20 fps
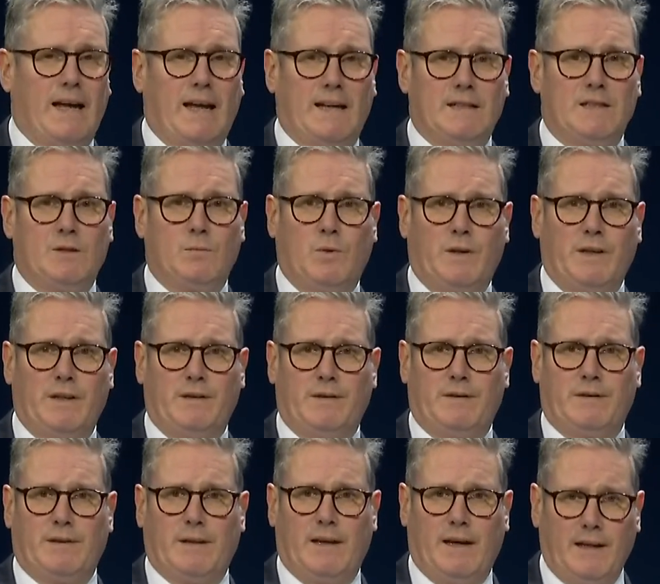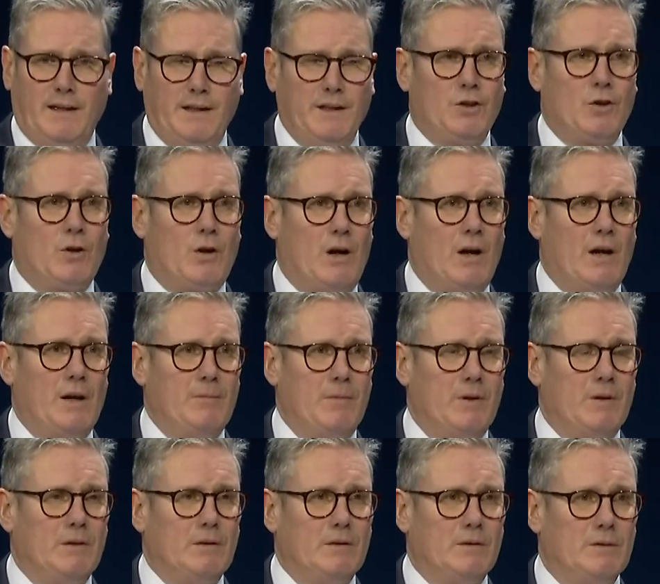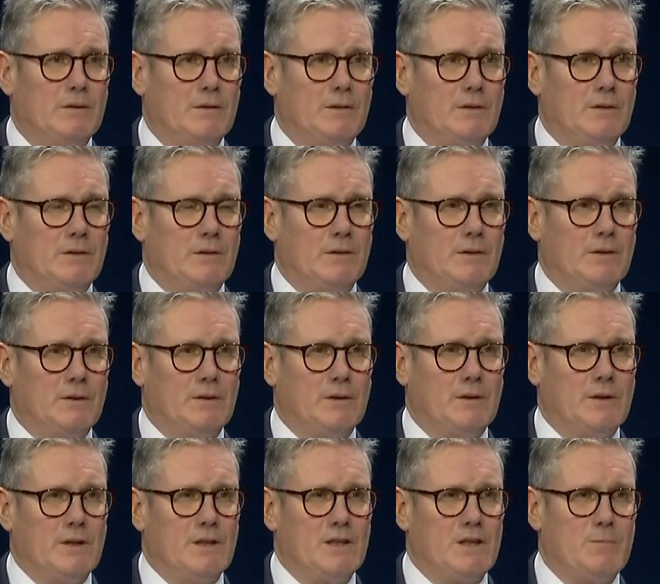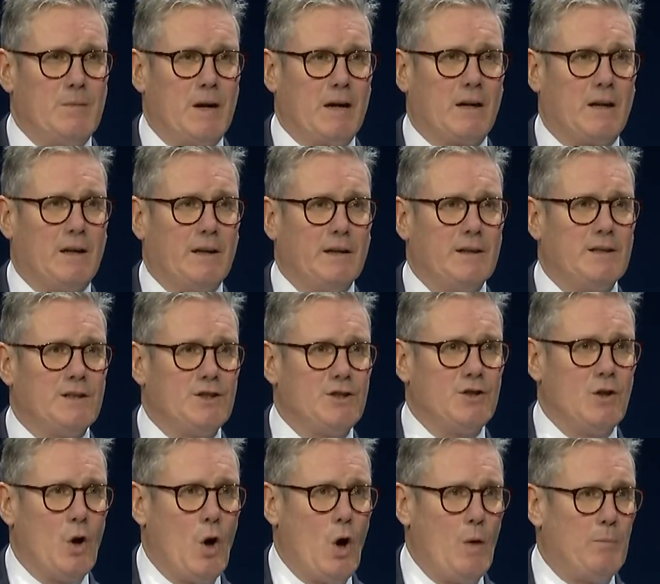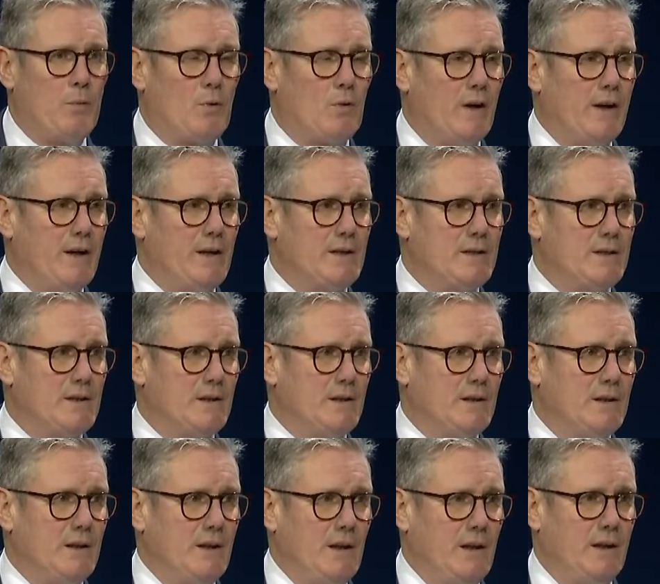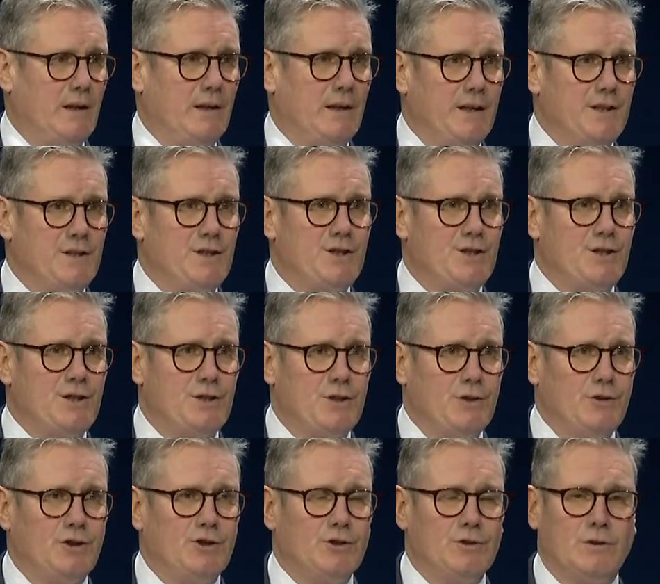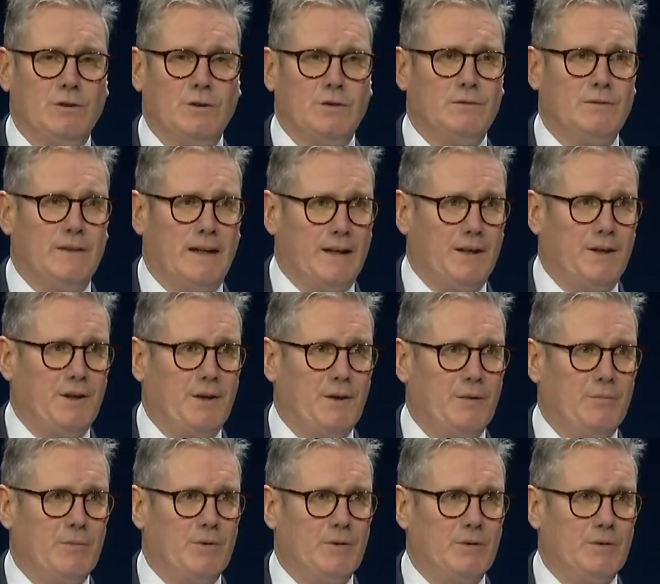as with any crime, smuggling does not operate in an institutional vacuum.